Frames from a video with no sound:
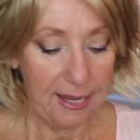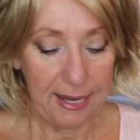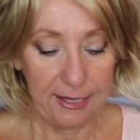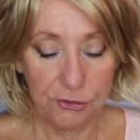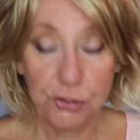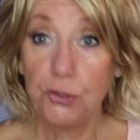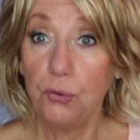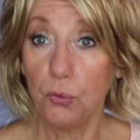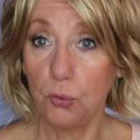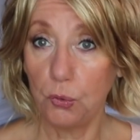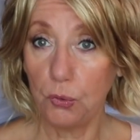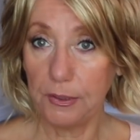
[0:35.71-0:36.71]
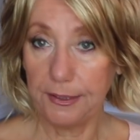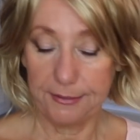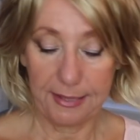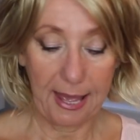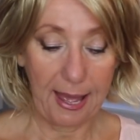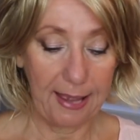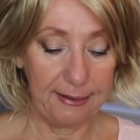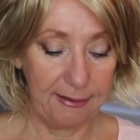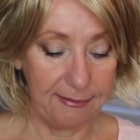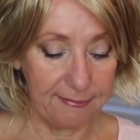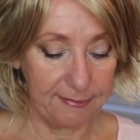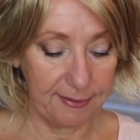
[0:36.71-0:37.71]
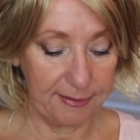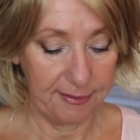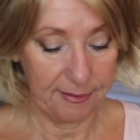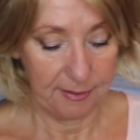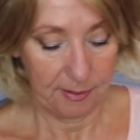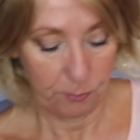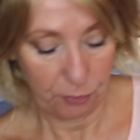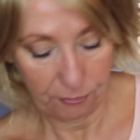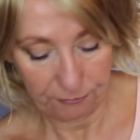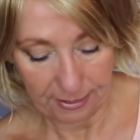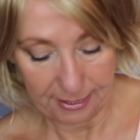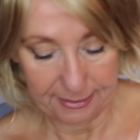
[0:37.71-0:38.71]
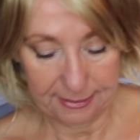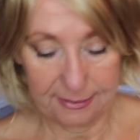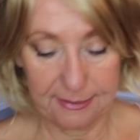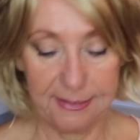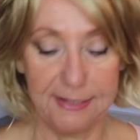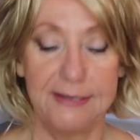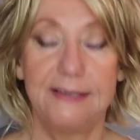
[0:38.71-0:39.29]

a tool that is provided.